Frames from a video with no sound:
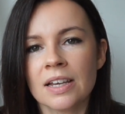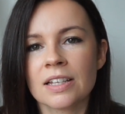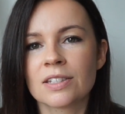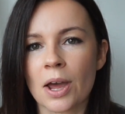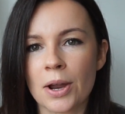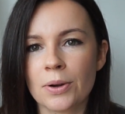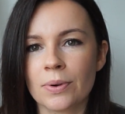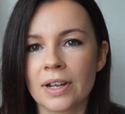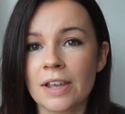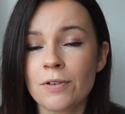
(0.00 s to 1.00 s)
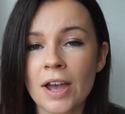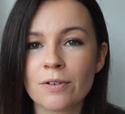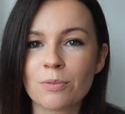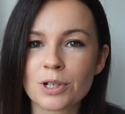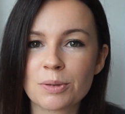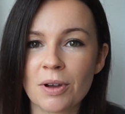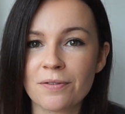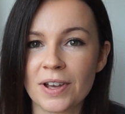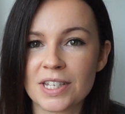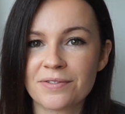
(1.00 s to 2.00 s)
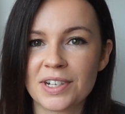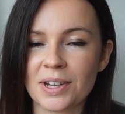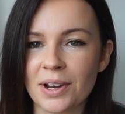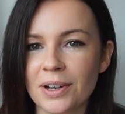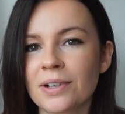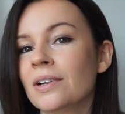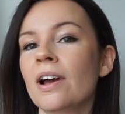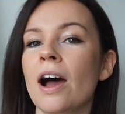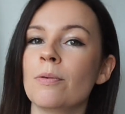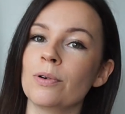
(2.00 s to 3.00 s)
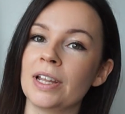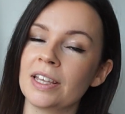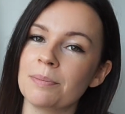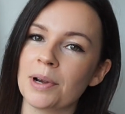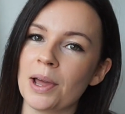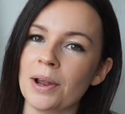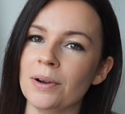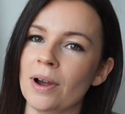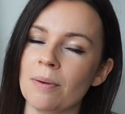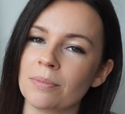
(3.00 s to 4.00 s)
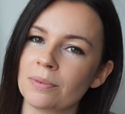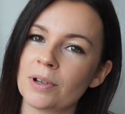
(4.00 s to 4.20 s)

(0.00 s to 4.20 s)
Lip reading: So if you haven't watched my first video, I will link it below.